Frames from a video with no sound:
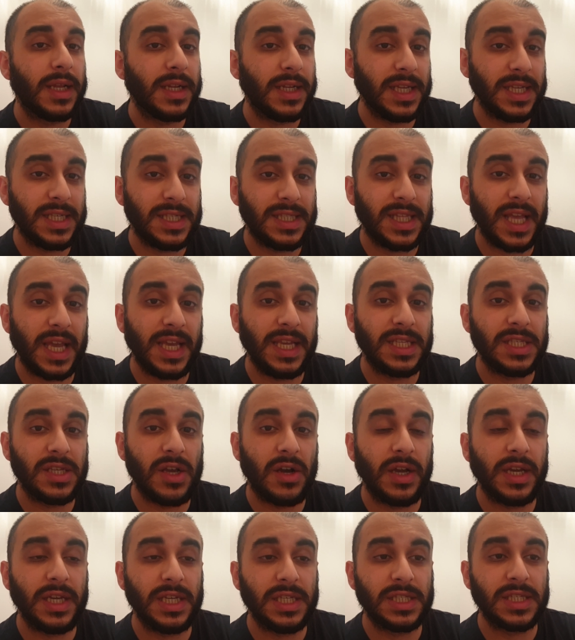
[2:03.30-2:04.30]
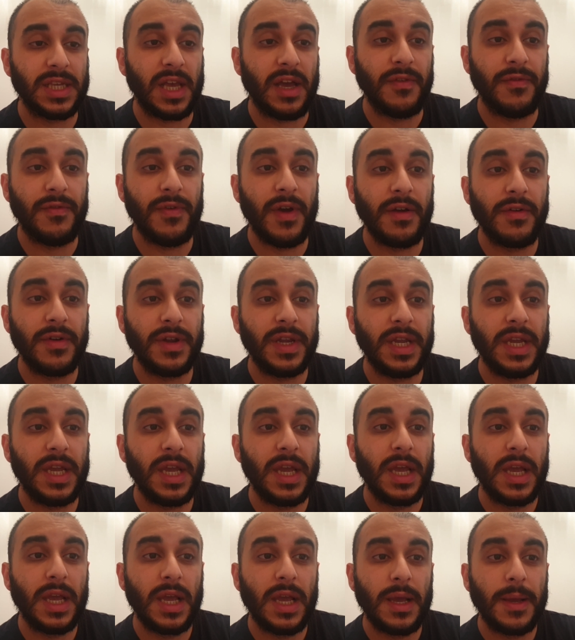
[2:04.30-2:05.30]
This data is a very,
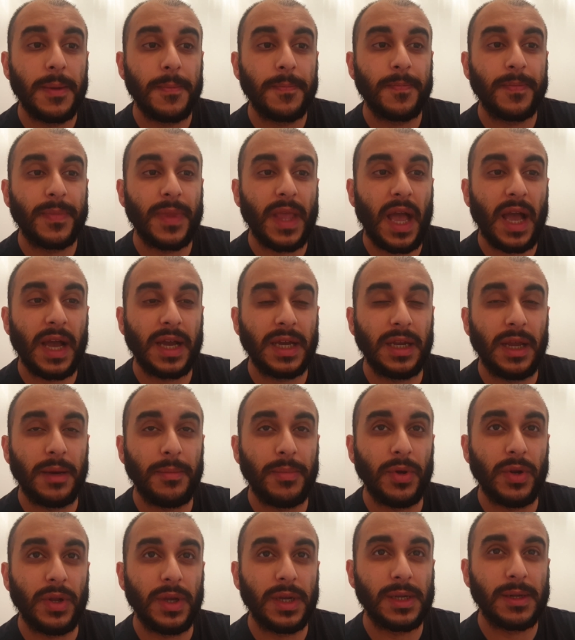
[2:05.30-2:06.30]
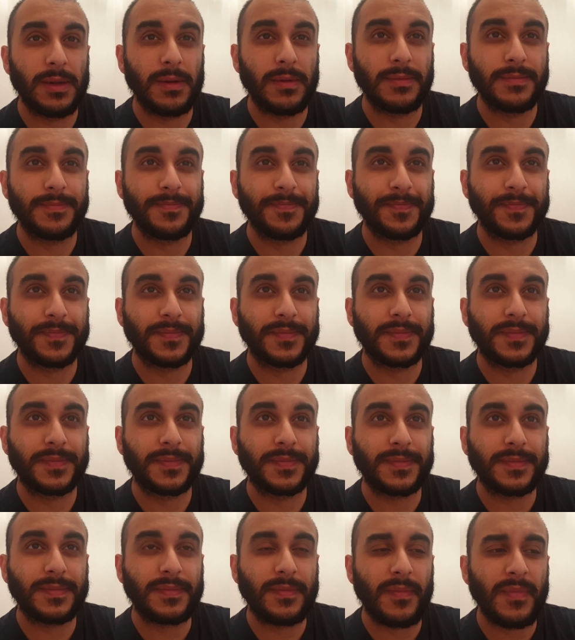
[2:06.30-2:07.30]
how can I put it?
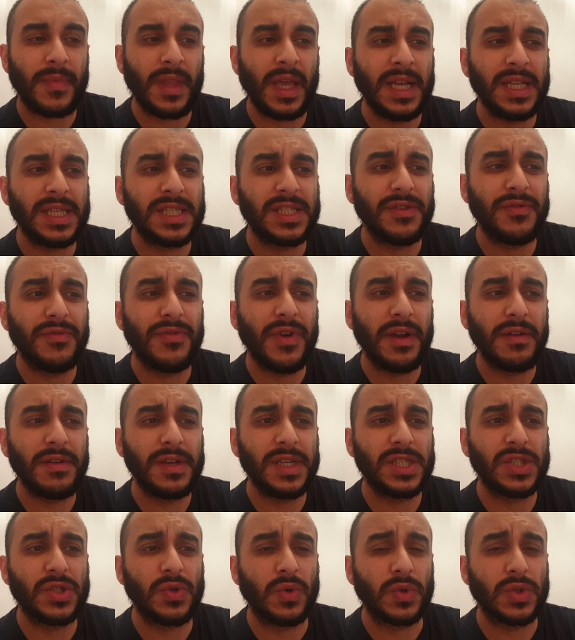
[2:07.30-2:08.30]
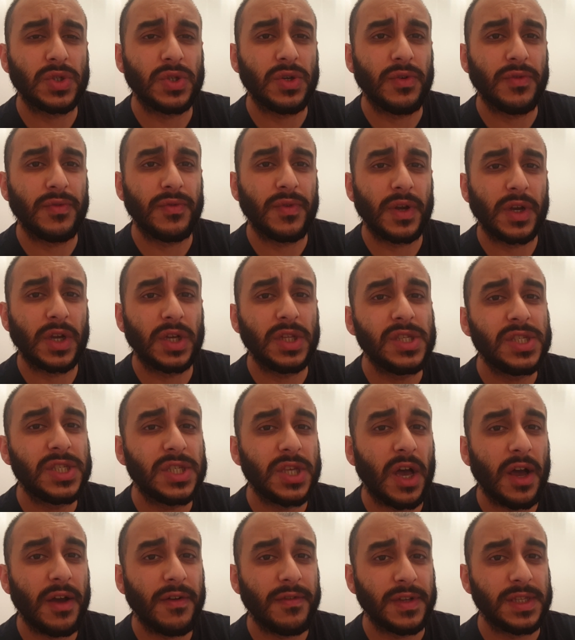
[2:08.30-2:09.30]
It's a very sort of
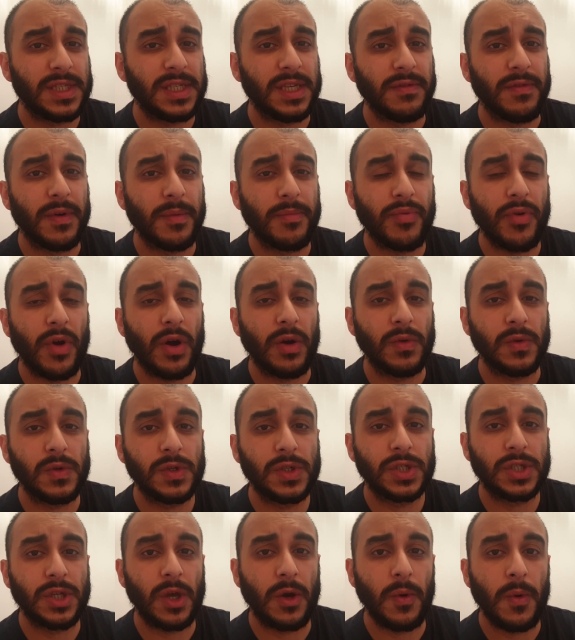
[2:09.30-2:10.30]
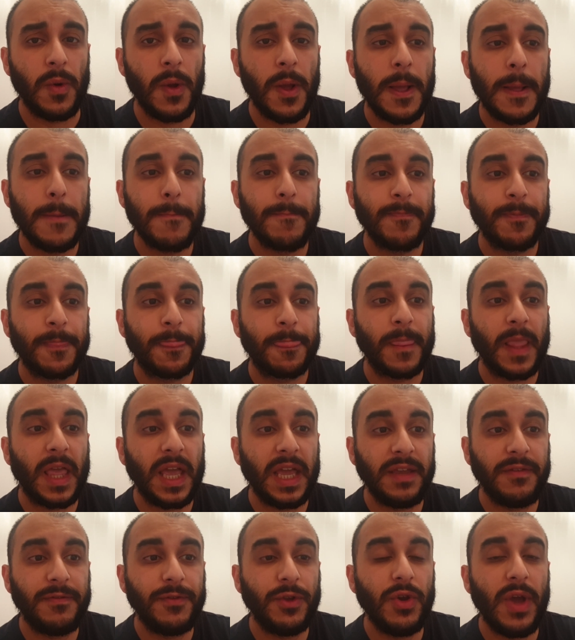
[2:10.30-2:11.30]
conservative approach. So
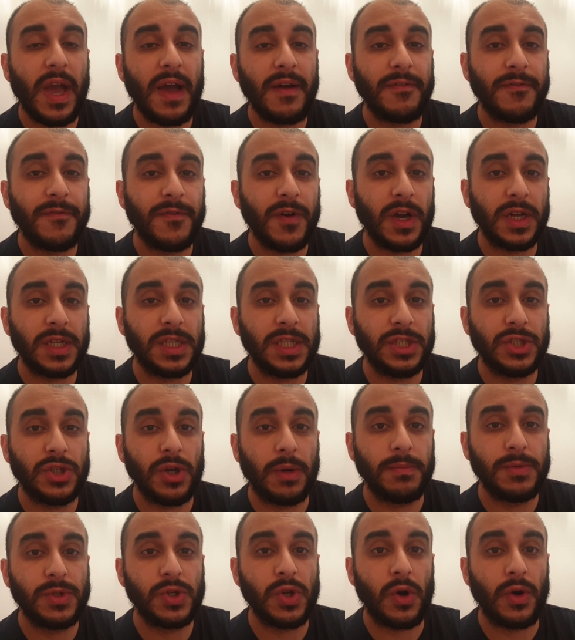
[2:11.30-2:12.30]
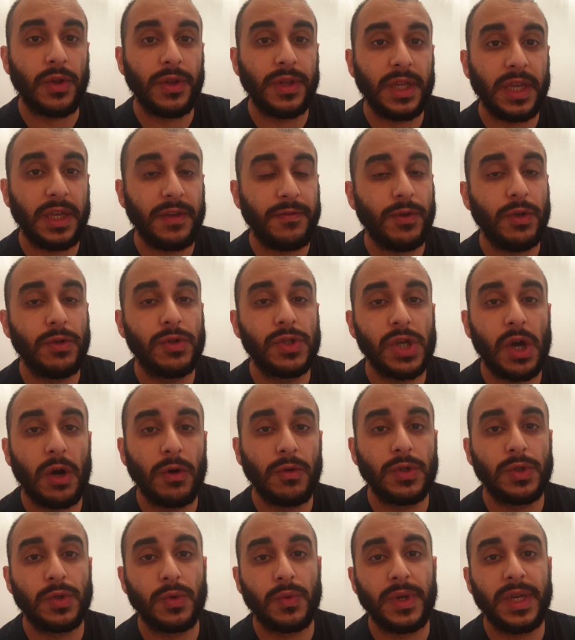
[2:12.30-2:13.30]
if you have 30 jobs on, if you
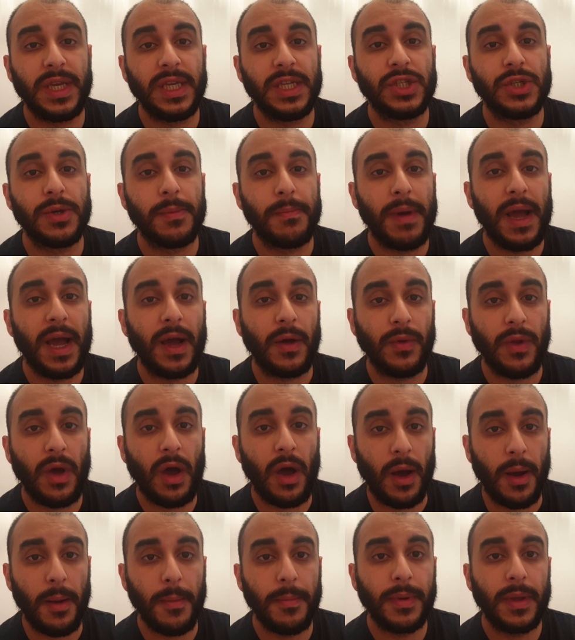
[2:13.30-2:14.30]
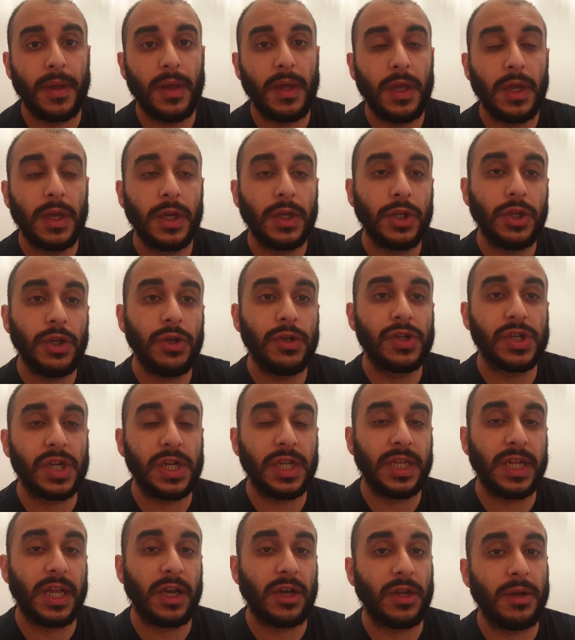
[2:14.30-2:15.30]
total each amount up,
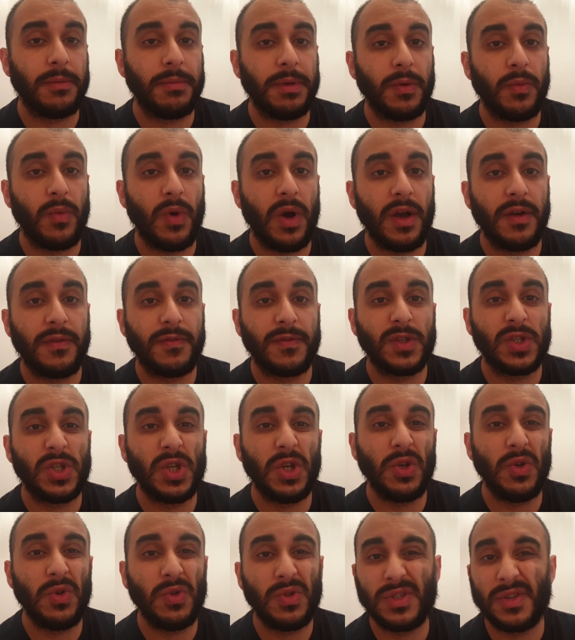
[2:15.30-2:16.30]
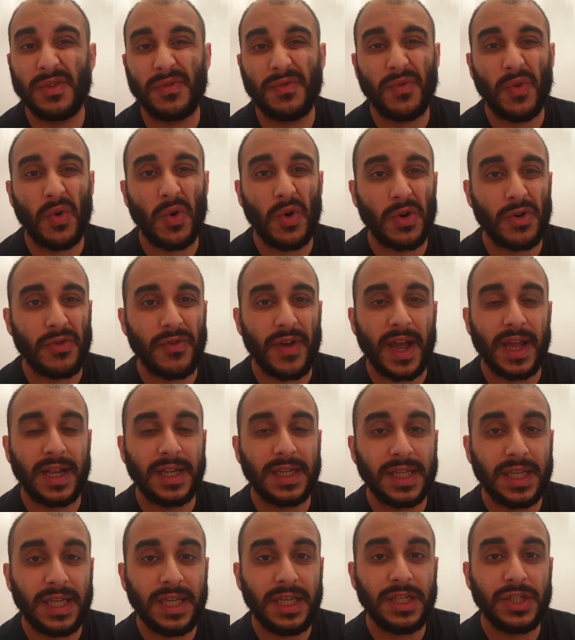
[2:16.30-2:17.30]
usually they're going to be worth two to four
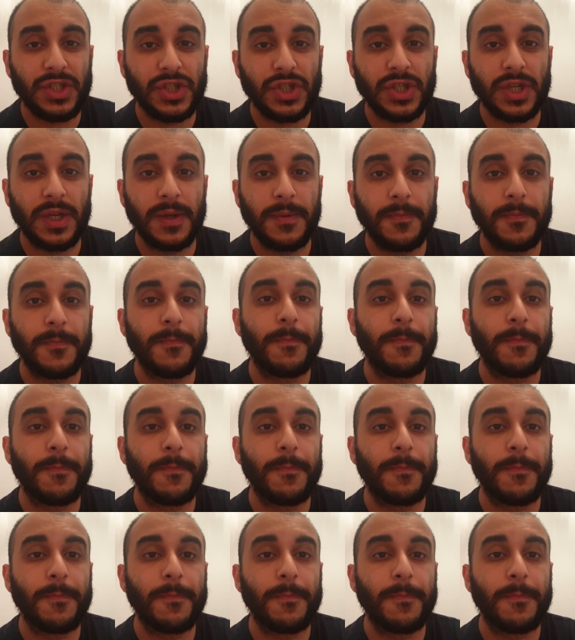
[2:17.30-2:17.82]
grand each